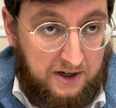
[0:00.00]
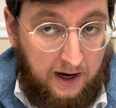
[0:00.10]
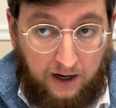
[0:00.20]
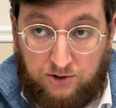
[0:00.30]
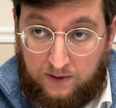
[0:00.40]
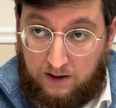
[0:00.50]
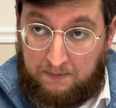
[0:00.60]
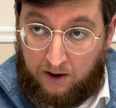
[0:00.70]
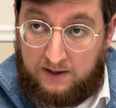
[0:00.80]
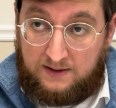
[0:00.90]
And actually the
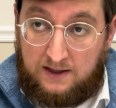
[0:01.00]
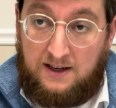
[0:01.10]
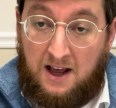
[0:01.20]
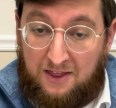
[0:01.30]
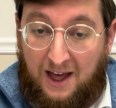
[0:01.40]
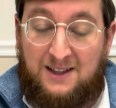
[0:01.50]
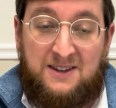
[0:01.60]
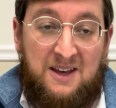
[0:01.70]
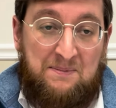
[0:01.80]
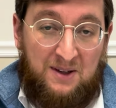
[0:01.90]
Gemara says, that's
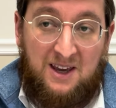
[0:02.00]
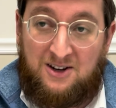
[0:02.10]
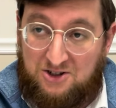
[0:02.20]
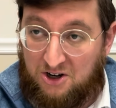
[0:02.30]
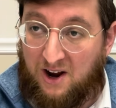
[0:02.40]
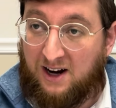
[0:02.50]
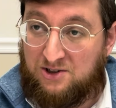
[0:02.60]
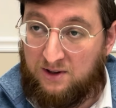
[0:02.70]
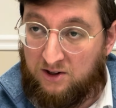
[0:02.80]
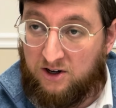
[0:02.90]
the implication you're
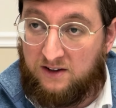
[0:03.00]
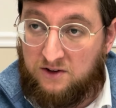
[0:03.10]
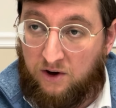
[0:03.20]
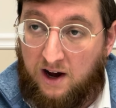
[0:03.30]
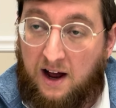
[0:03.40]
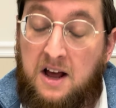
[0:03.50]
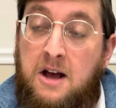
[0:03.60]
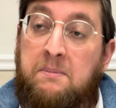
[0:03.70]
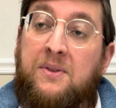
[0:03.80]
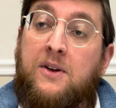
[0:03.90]
actually learning Torah.
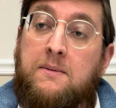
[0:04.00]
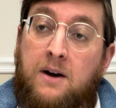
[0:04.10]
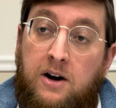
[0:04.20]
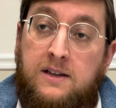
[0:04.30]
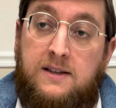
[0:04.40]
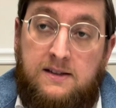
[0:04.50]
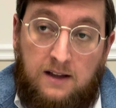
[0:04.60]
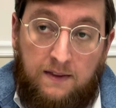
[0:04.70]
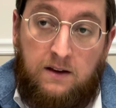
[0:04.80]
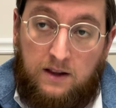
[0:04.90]
But the Gemara says,
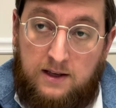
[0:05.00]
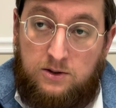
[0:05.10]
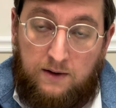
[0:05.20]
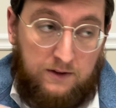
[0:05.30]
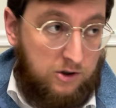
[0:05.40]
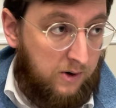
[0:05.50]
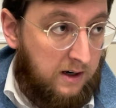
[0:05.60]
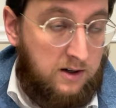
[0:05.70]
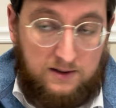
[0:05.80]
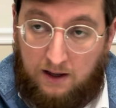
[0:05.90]
nonetheless, you have to train
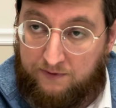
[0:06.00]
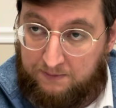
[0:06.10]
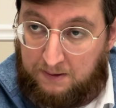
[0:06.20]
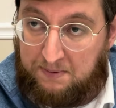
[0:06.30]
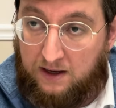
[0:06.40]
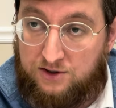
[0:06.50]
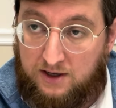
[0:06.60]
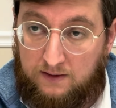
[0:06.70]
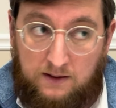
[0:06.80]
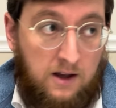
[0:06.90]
yourself to be
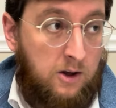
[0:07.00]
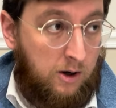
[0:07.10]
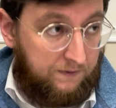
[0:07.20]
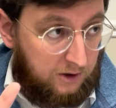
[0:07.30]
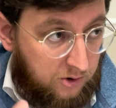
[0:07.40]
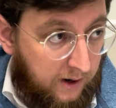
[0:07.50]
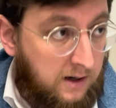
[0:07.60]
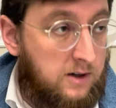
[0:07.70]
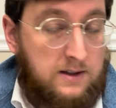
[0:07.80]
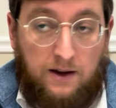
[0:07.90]
patient. You have to train
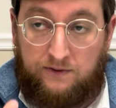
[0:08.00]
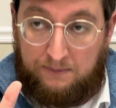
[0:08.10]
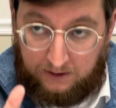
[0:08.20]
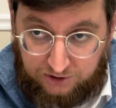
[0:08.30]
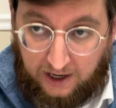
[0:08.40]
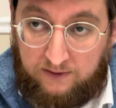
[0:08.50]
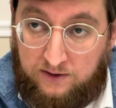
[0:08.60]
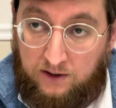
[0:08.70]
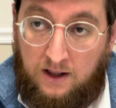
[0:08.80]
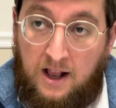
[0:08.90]
yourself to be
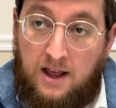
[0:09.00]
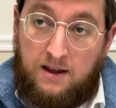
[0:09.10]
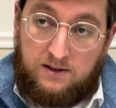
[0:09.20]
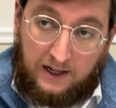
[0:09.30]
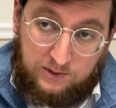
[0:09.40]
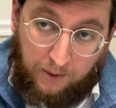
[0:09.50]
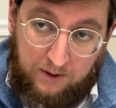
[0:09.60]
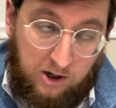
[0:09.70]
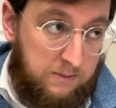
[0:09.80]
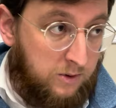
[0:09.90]
gentle. So that's why we
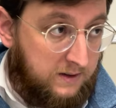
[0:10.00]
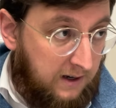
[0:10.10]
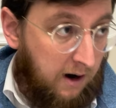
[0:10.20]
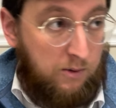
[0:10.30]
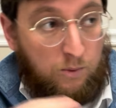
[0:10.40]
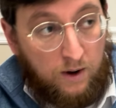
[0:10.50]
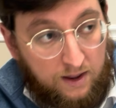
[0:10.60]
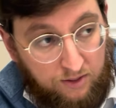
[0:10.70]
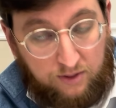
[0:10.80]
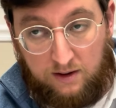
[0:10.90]
learn Musar
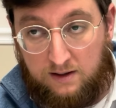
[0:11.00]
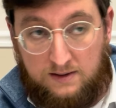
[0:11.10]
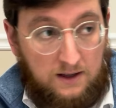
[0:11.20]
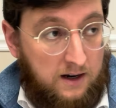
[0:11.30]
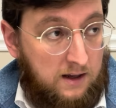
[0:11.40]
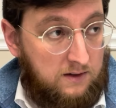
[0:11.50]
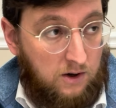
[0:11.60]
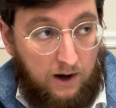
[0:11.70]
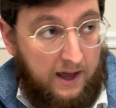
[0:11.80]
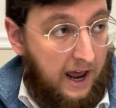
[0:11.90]
with studying
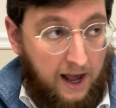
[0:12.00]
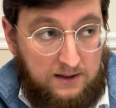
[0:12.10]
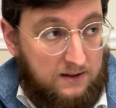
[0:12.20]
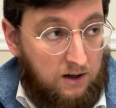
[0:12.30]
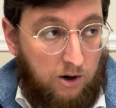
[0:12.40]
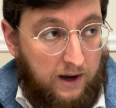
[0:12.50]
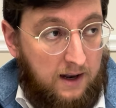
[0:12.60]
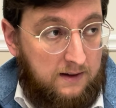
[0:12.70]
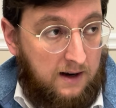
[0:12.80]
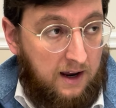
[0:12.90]
Torah. It has to go
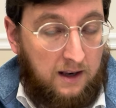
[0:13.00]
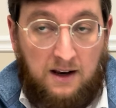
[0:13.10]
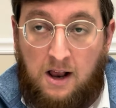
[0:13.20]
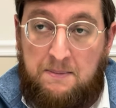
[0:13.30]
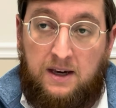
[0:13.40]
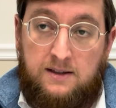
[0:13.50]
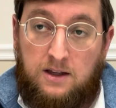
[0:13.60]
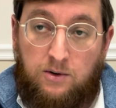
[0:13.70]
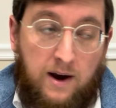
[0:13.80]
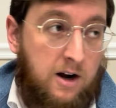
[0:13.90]
hand in hand. Because the
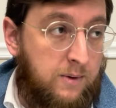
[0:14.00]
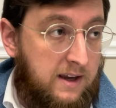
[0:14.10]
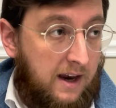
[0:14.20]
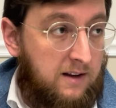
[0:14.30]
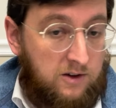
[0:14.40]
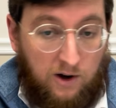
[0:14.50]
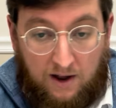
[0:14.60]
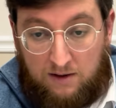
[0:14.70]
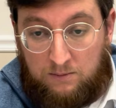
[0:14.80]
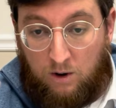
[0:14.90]
greater we get in Torah,
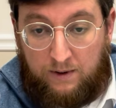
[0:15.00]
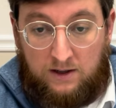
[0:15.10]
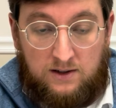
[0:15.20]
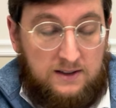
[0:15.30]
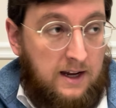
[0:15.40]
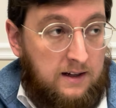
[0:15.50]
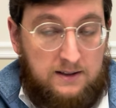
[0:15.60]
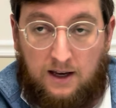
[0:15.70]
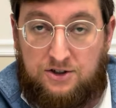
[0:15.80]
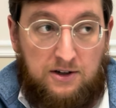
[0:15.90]
the more we understand its
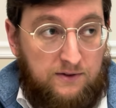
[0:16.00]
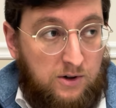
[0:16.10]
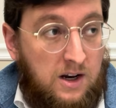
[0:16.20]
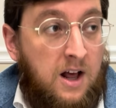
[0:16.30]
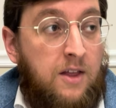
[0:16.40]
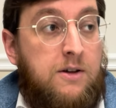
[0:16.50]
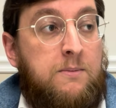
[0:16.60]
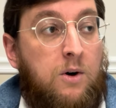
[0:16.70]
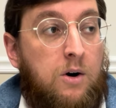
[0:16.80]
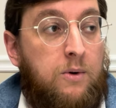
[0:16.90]
chashivut, the
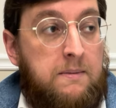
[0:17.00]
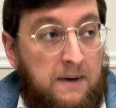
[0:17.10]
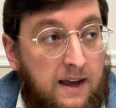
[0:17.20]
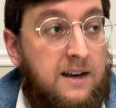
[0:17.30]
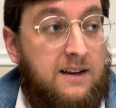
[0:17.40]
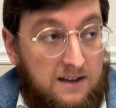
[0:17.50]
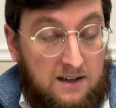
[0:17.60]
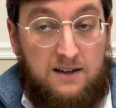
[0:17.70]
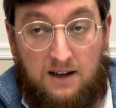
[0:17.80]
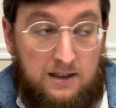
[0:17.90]
more we might,
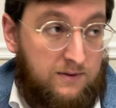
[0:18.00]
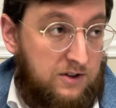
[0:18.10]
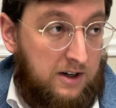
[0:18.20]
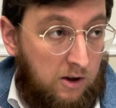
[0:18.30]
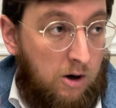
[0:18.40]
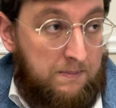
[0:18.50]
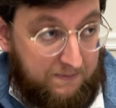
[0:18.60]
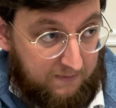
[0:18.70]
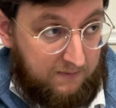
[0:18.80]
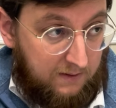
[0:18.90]
chas v'shalom,
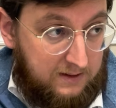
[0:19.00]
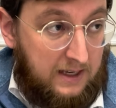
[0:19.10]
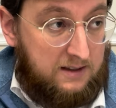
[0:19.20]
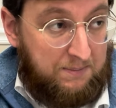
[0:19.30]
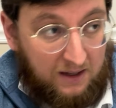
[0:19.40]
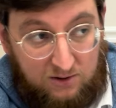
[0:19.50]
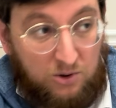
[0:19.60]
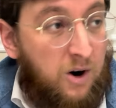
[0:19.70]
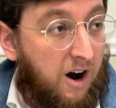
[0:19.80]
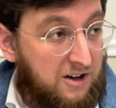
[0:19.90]
say something
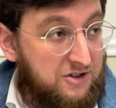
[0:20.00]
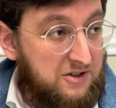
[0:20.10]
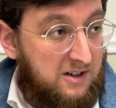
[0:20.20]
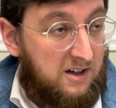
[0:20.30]
too harsh,